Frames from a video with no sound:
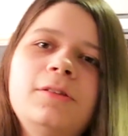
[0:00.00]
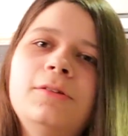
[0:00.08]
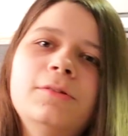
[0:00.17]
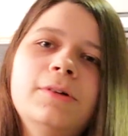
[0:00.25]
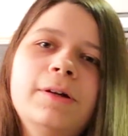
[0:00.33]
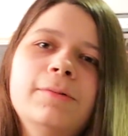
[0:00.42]

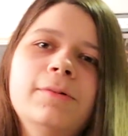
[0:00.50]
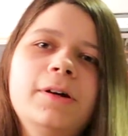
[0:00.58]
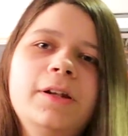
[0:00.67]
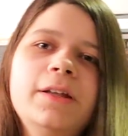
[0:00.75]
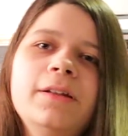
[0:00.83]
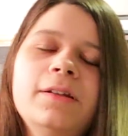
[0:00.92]
Do I
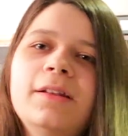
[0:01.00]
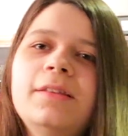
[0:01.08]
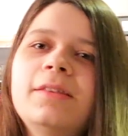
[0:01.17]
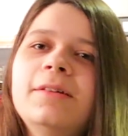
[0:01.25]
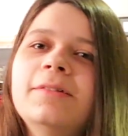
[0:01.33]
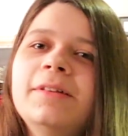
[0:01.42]
want it?
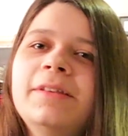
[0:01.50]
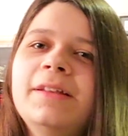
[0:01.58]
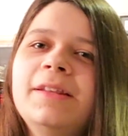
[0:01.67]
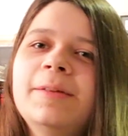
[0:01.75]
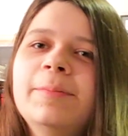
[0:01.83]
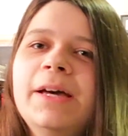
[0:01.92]
That's the only
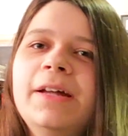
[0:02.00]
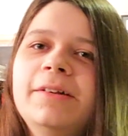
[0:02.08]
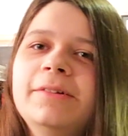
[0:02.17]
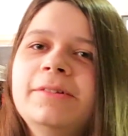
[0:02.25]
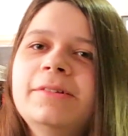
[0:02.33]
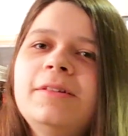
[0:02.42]
thing that
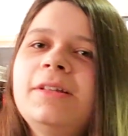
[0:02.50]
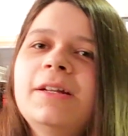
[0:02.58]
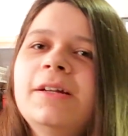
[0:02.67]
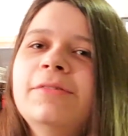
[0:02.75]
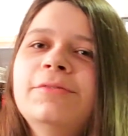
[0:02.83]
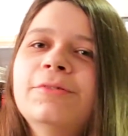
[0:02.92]
matters. Can
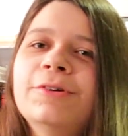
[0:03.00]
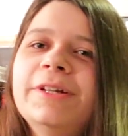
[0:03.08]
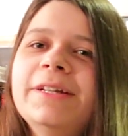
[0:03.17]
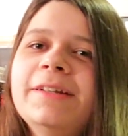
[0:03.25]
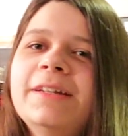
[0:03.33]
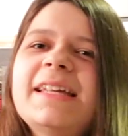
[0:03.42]
I afford
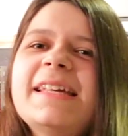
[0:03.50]
it?